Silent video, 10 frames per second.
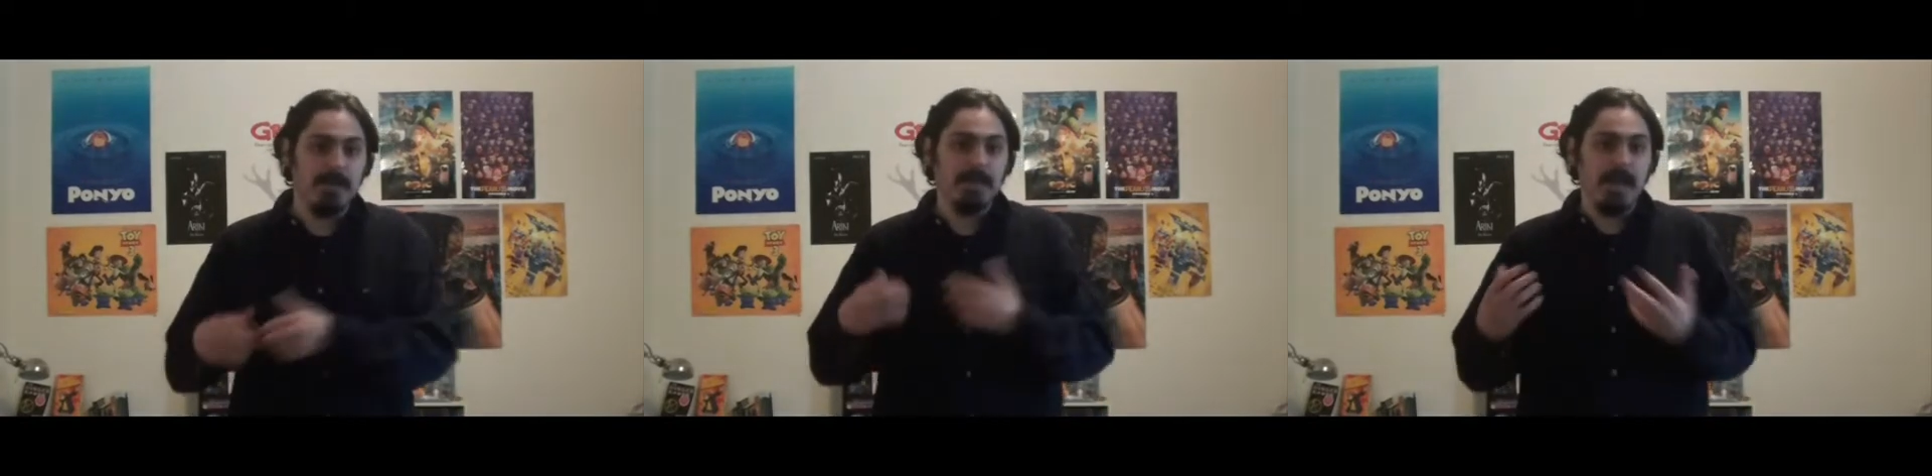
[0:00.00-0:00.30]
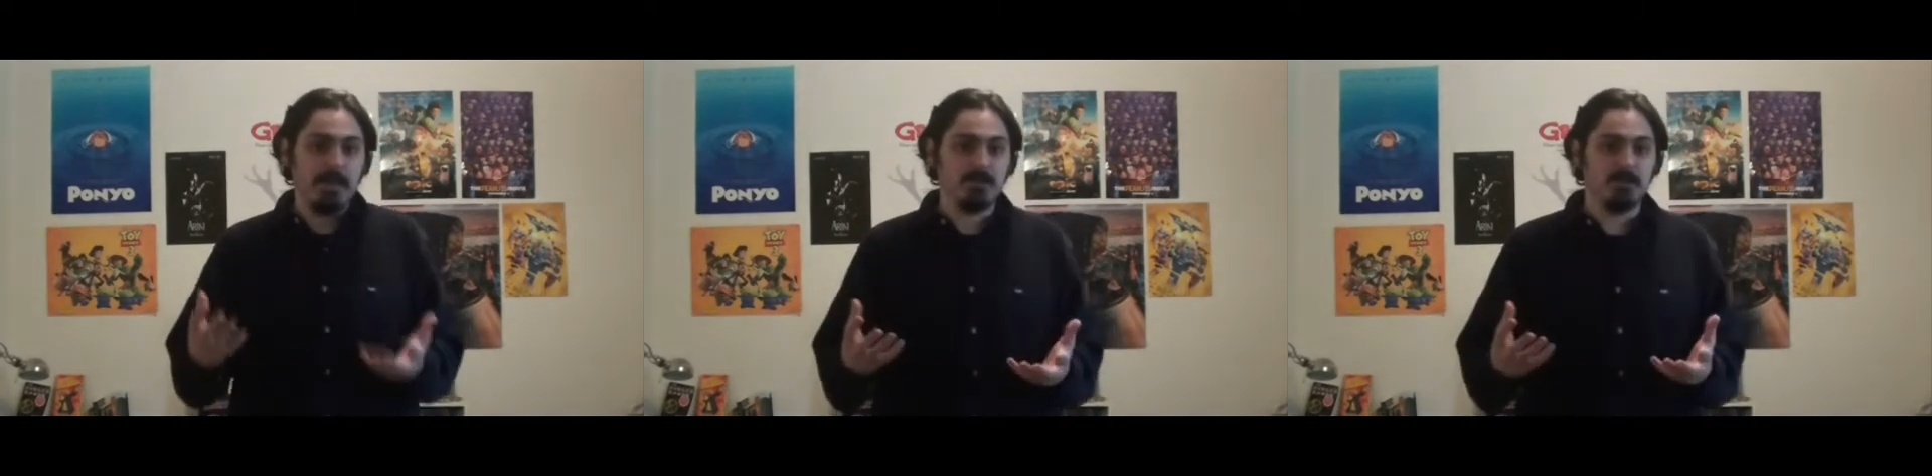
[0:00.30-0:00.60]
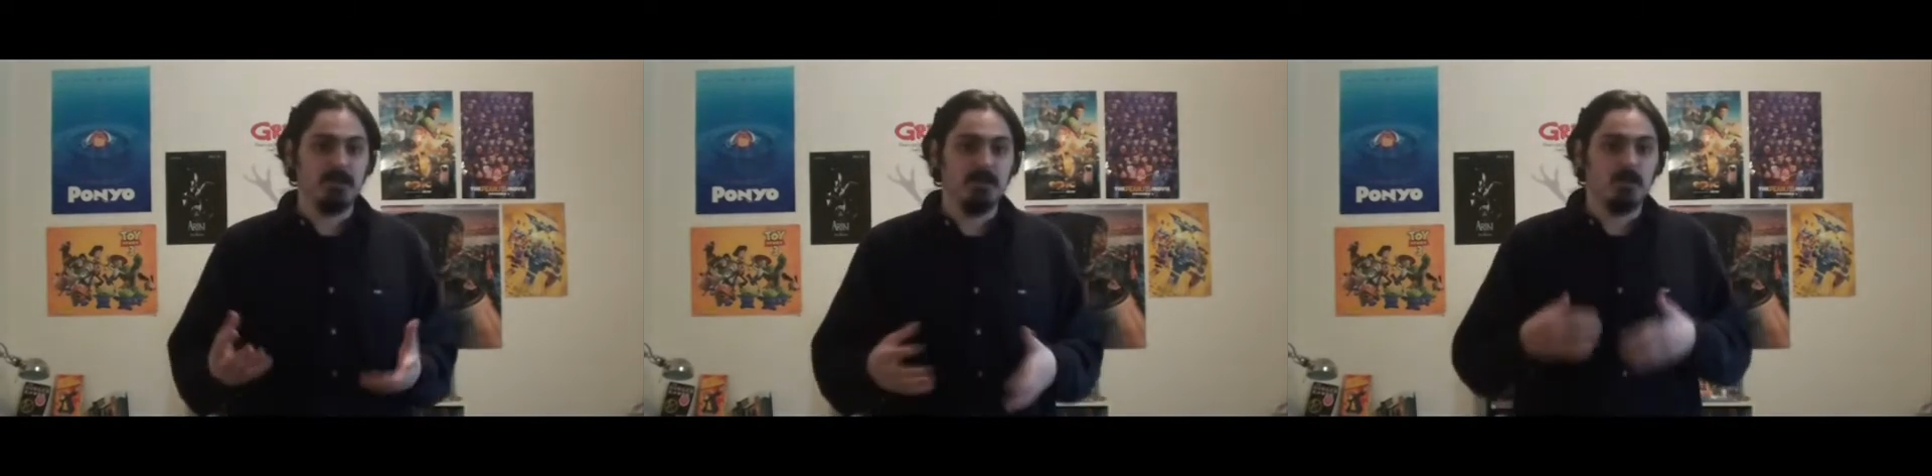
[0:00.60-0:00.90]
and the
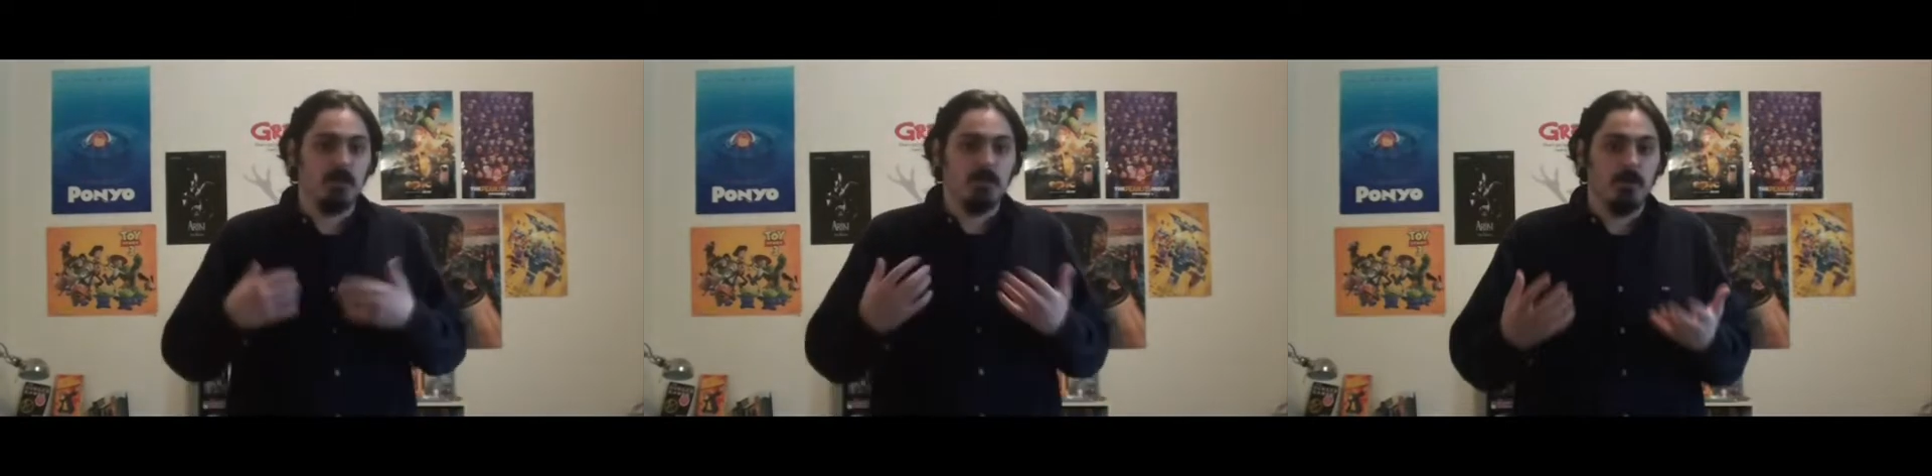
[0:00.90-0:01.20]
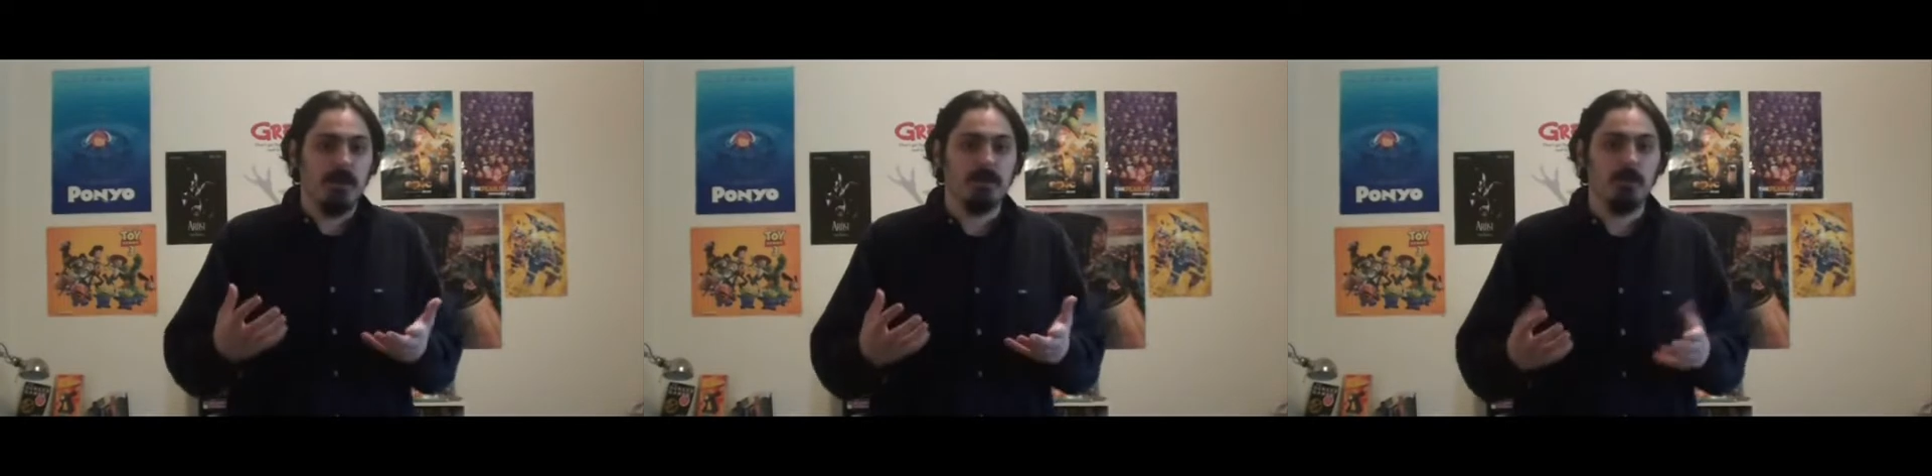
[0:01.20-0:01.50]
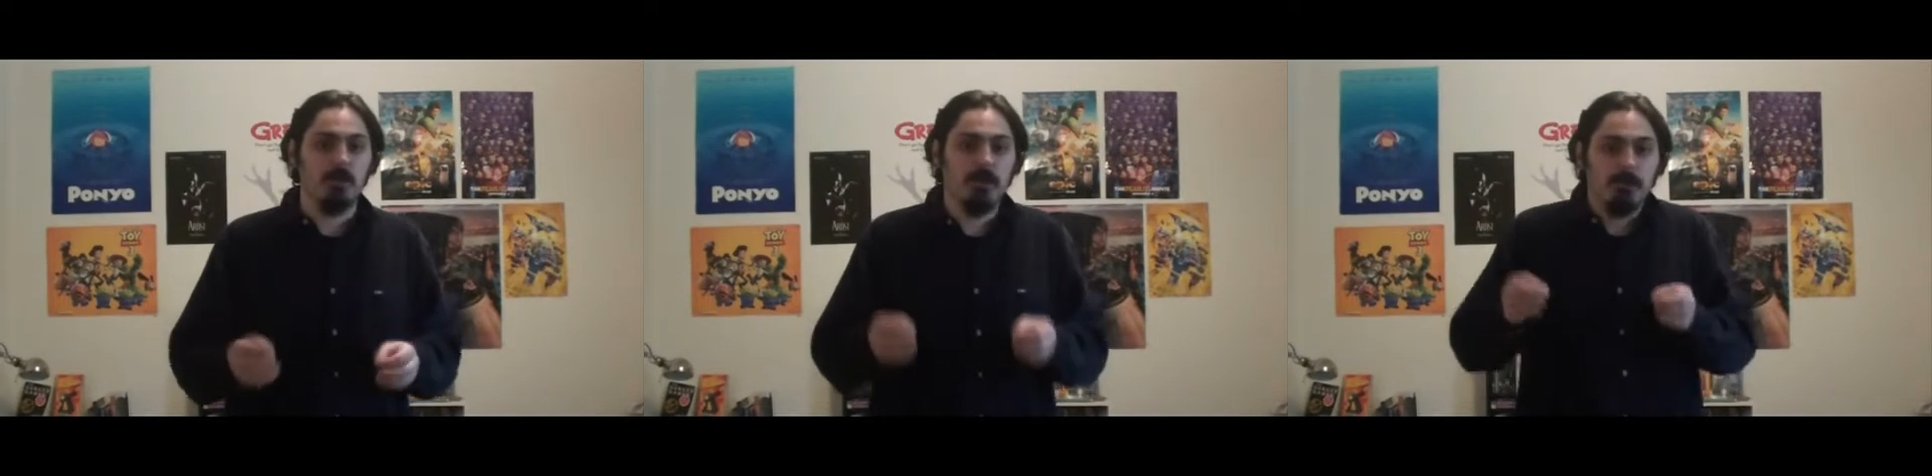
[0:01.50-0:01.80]
action scenes are
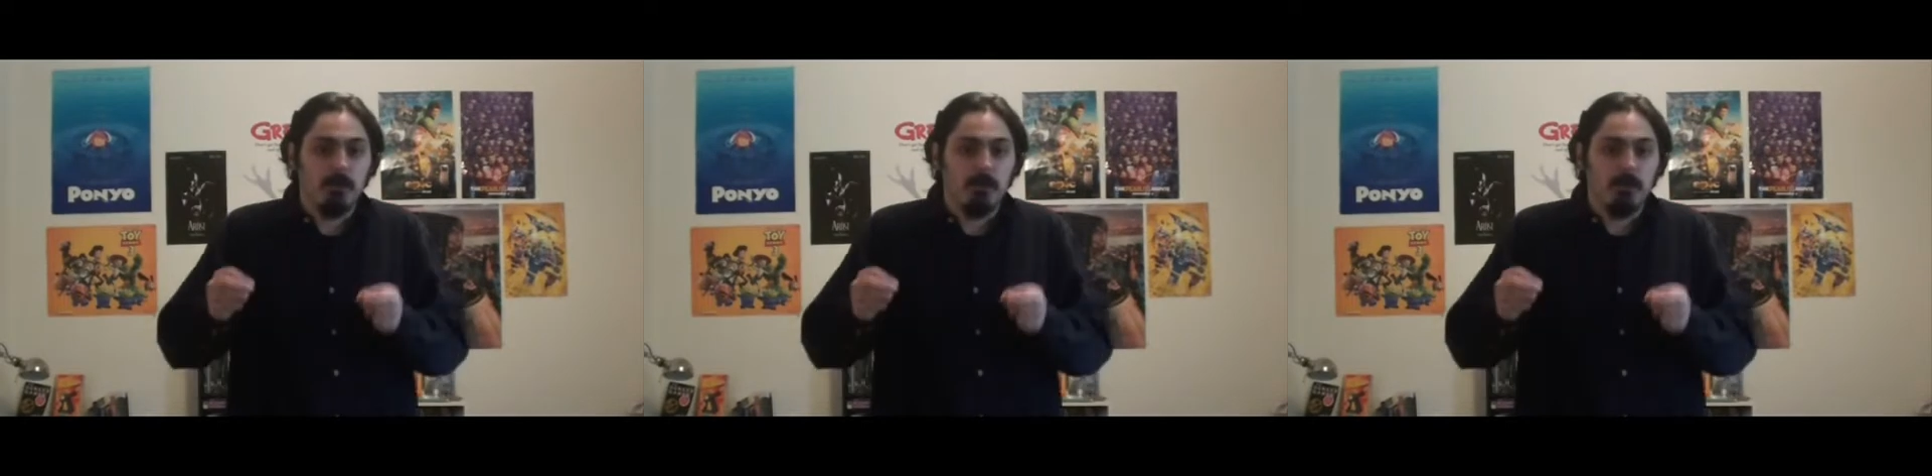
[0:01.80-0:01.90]
directed with the